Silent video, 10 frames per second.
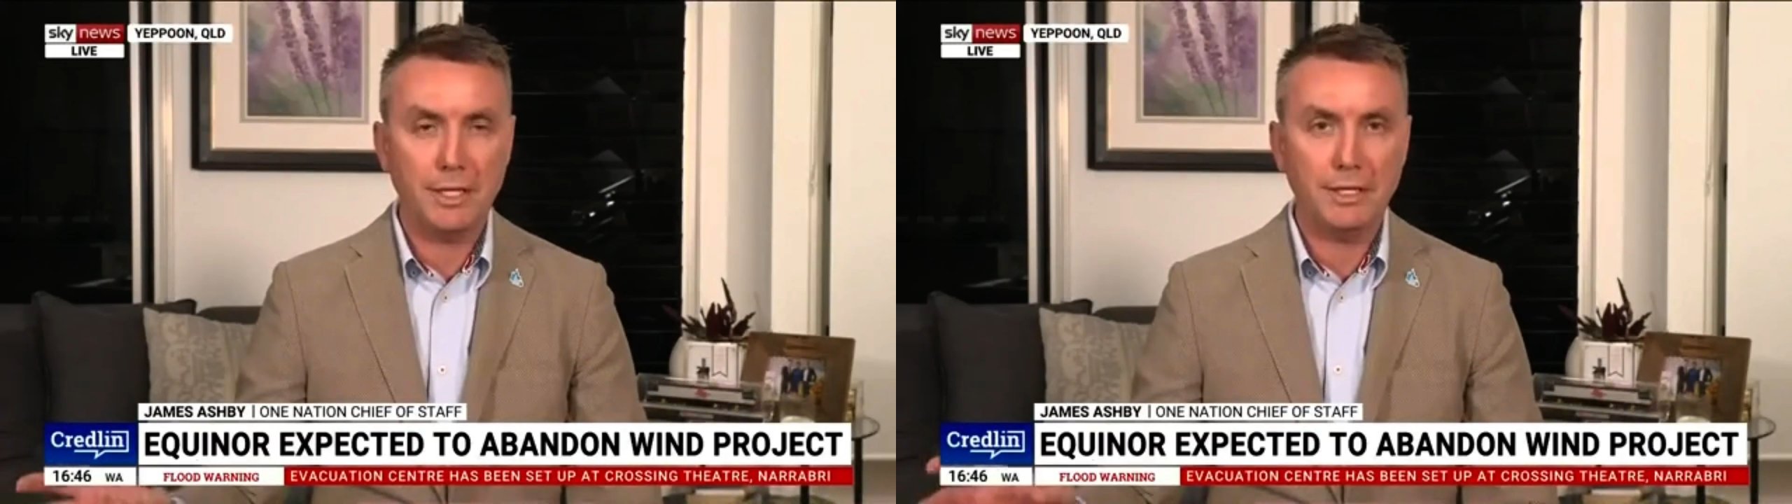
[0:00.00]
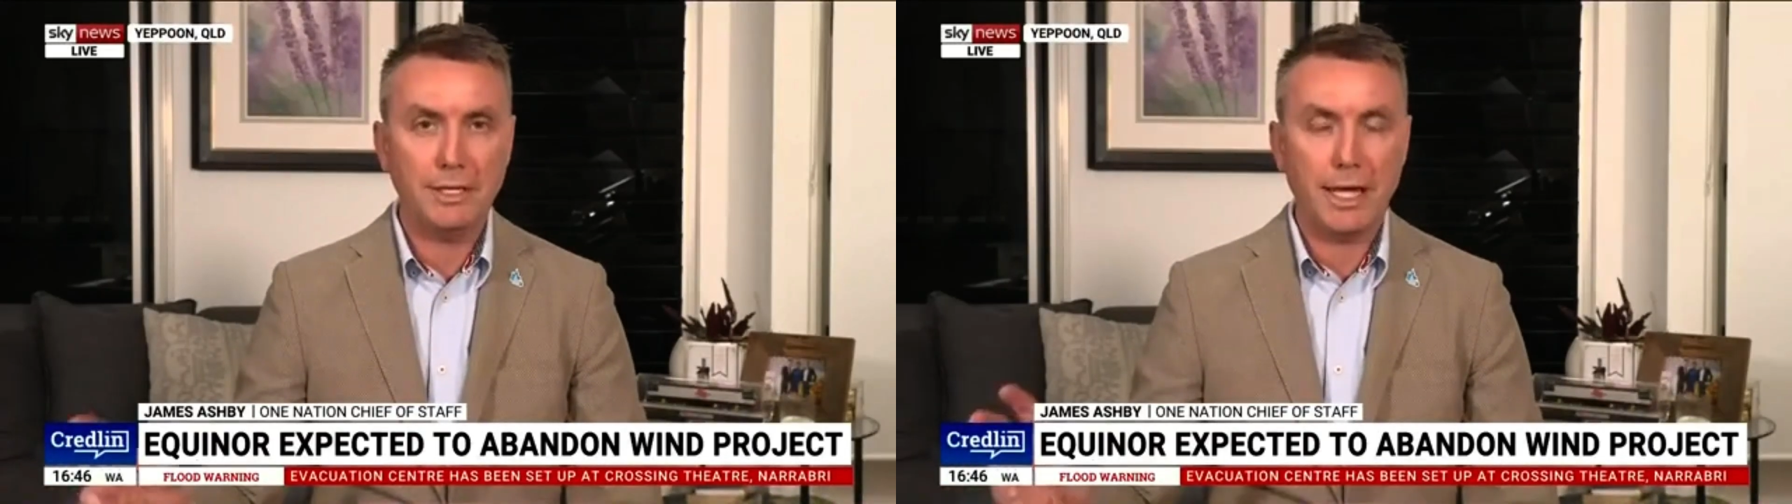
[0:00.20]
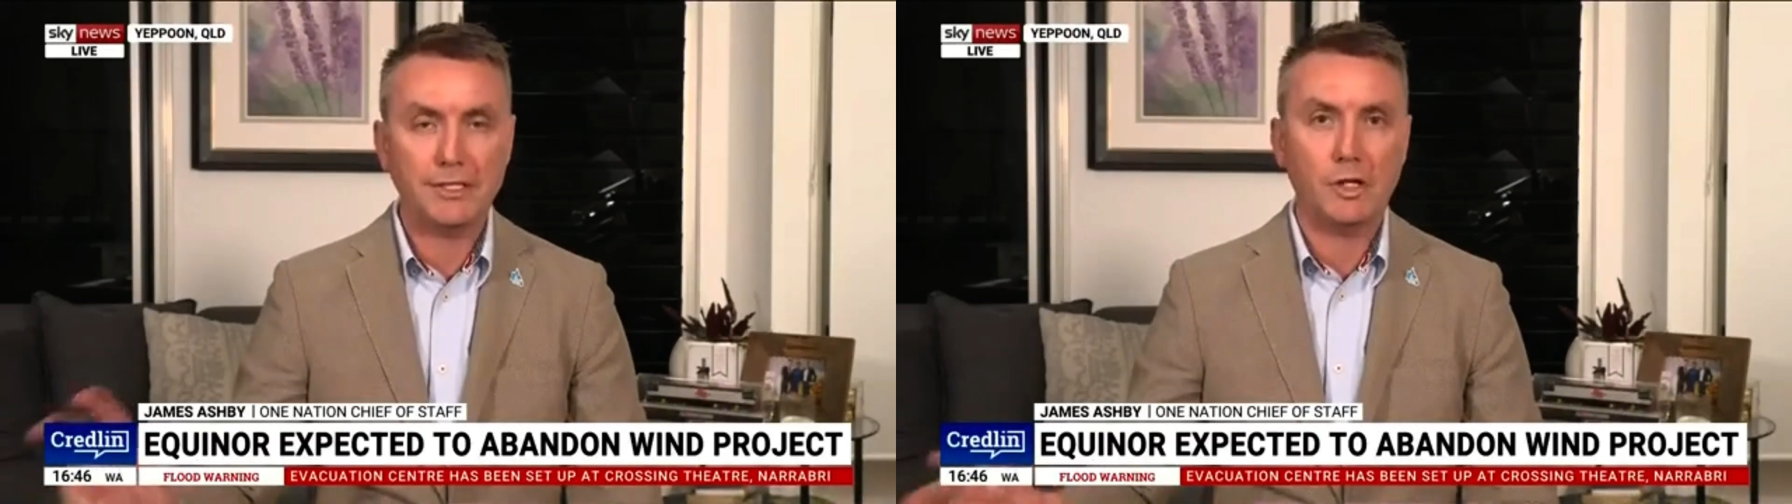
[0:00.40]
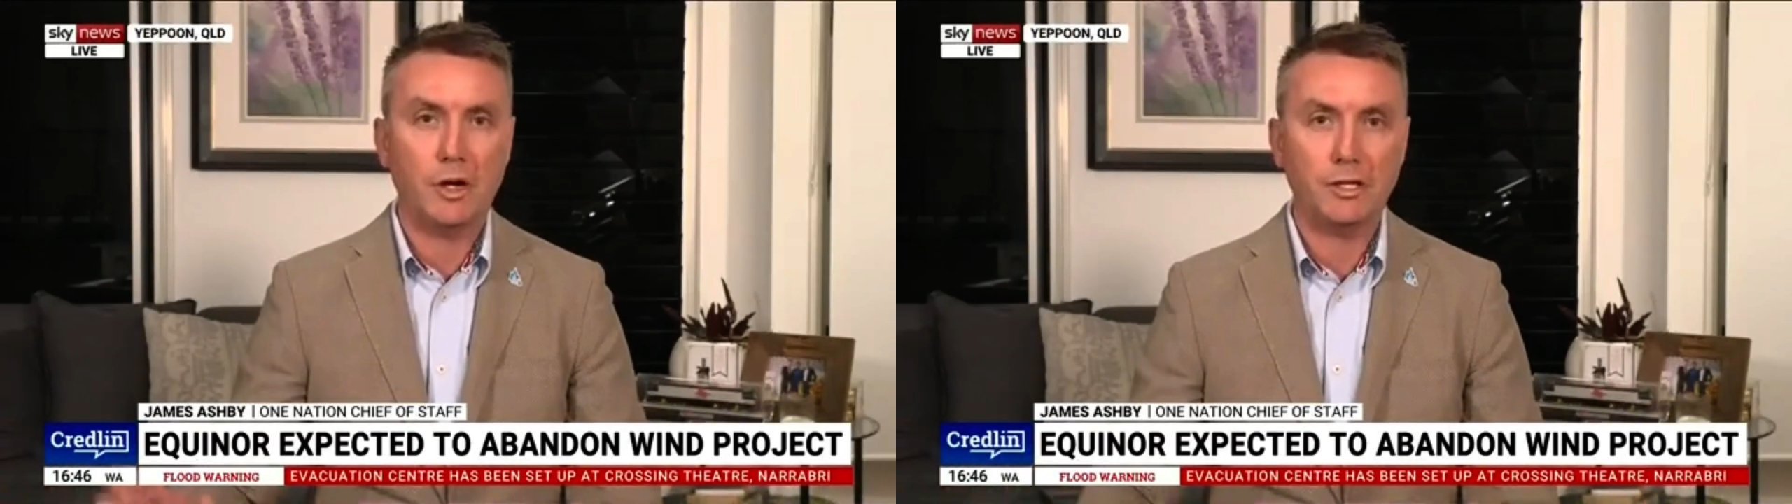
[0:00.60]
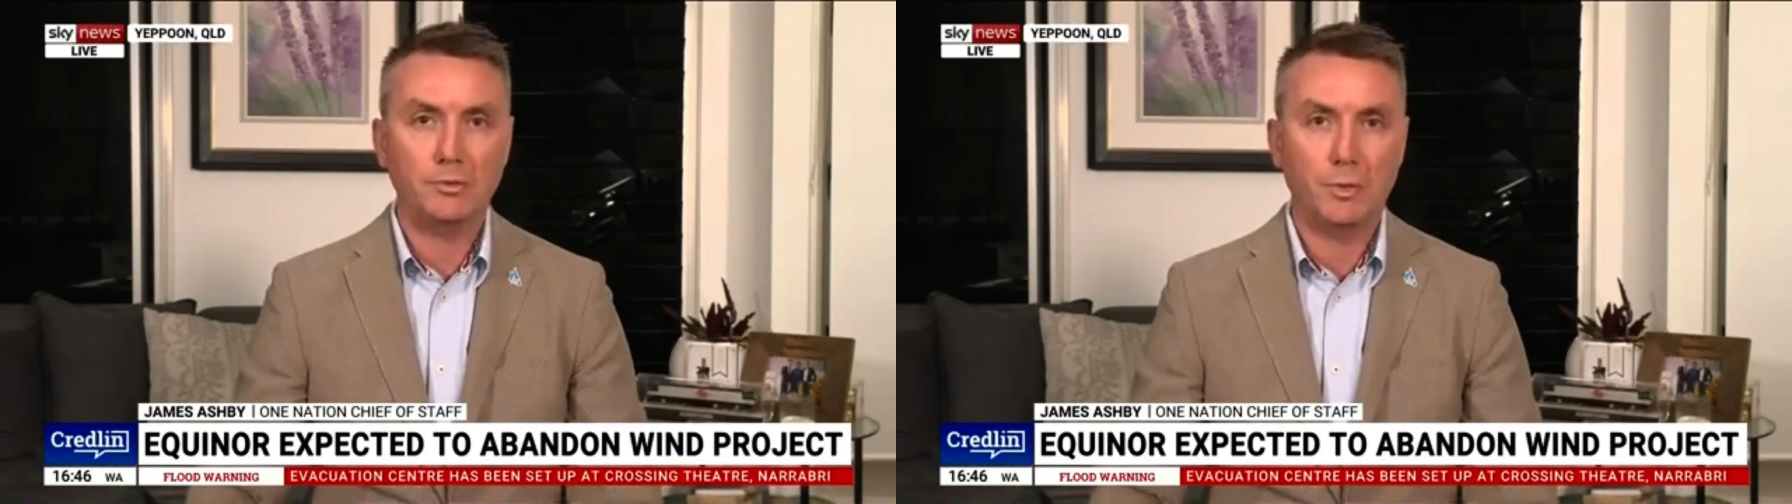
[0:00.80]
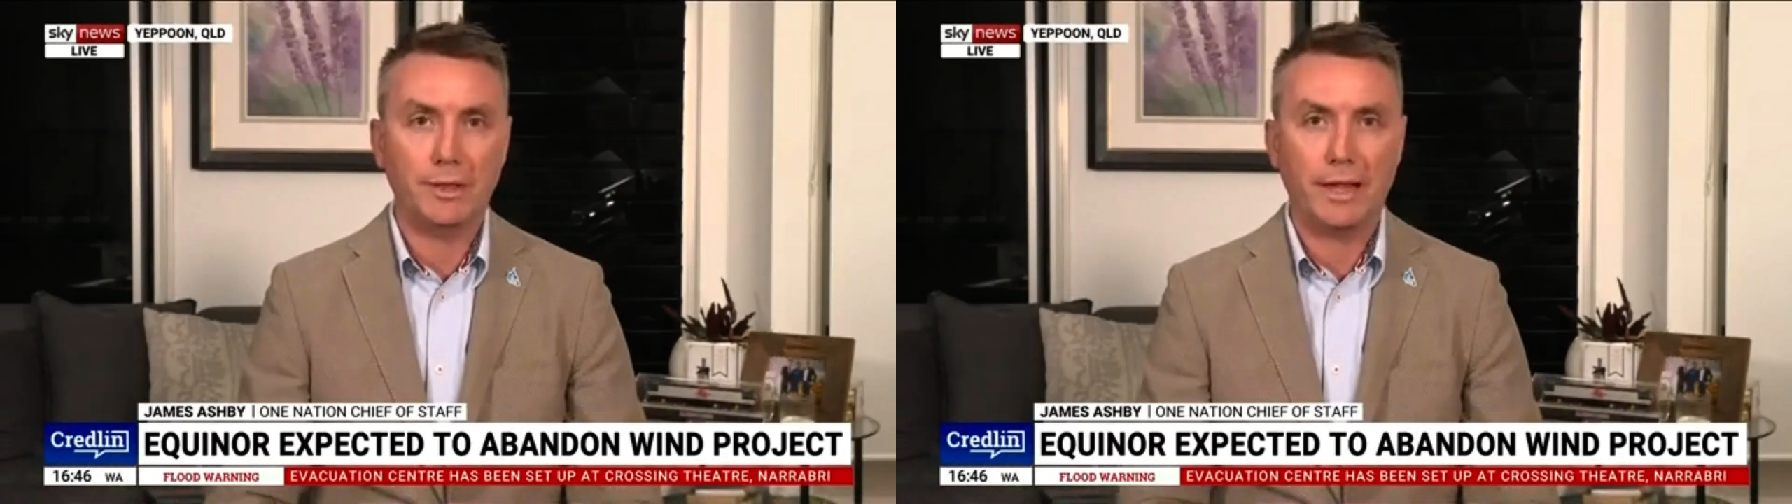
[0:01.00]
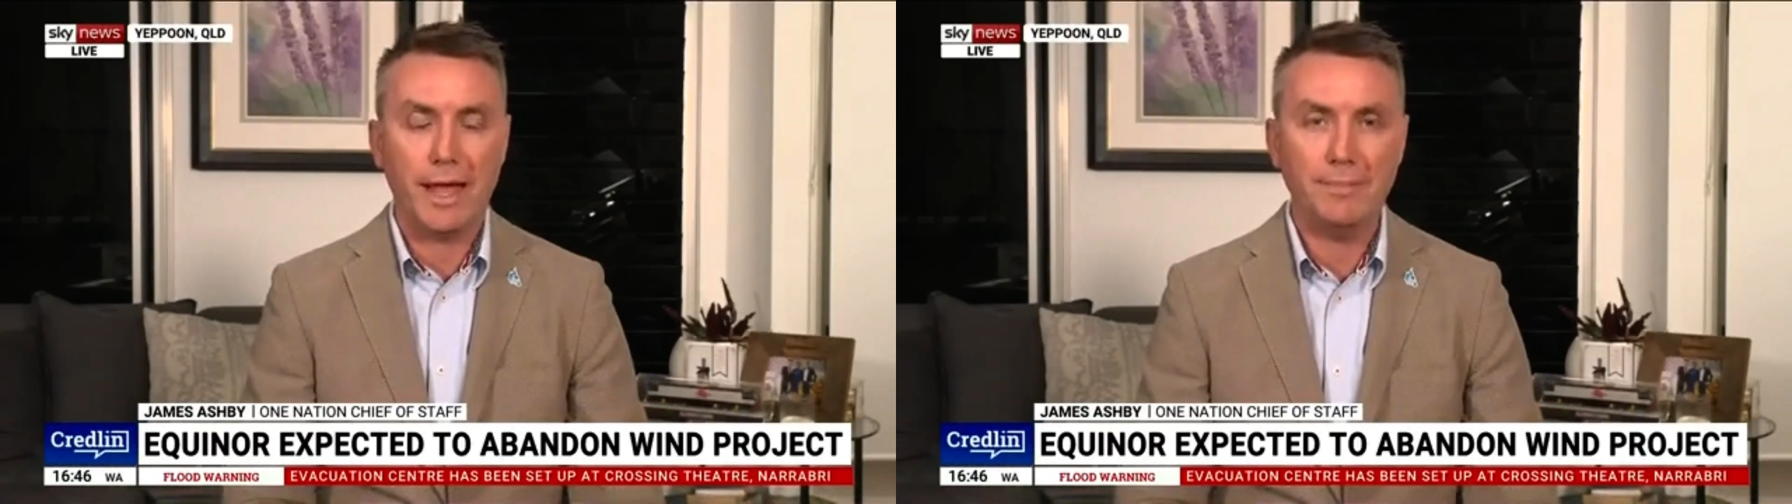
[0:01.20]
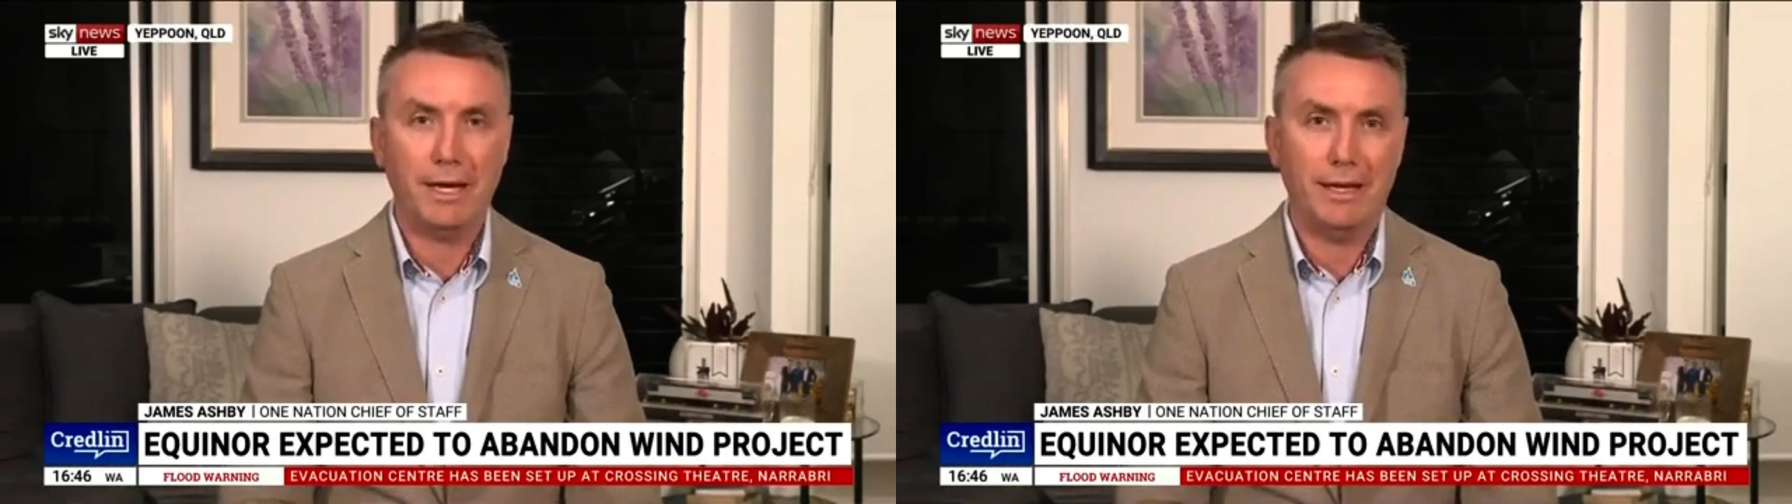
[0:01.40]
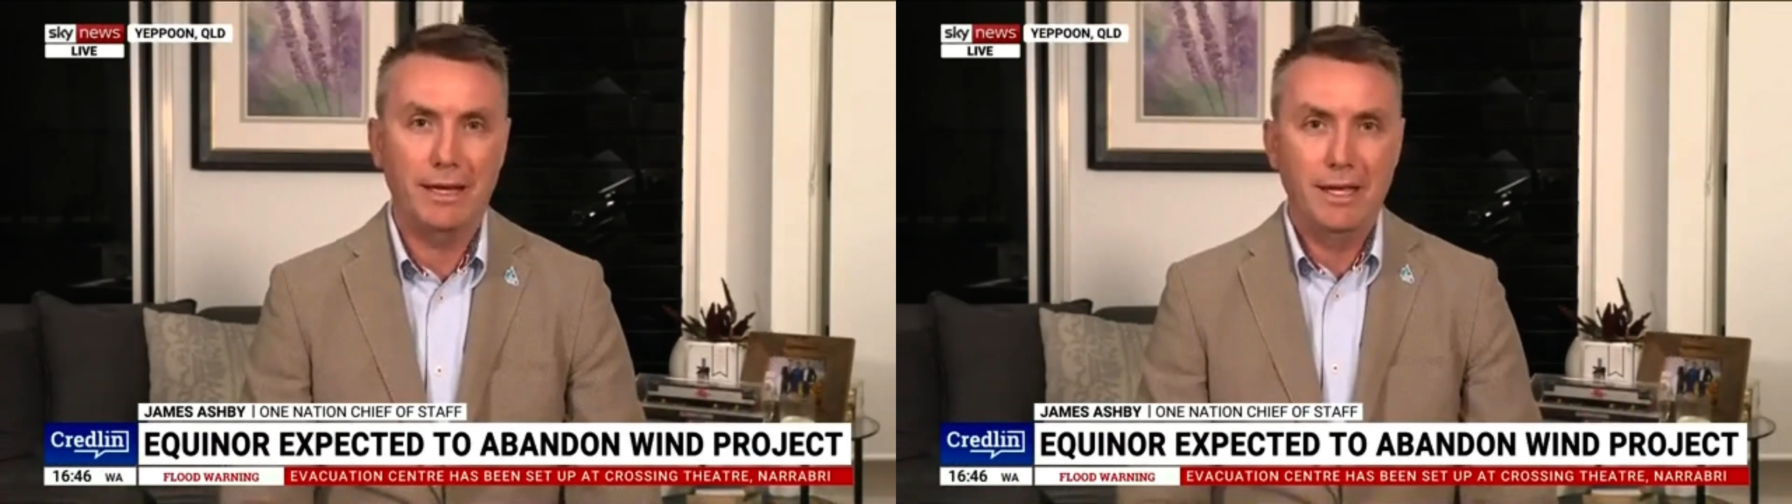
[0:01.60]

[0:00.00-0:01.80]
and then they sided with Labor.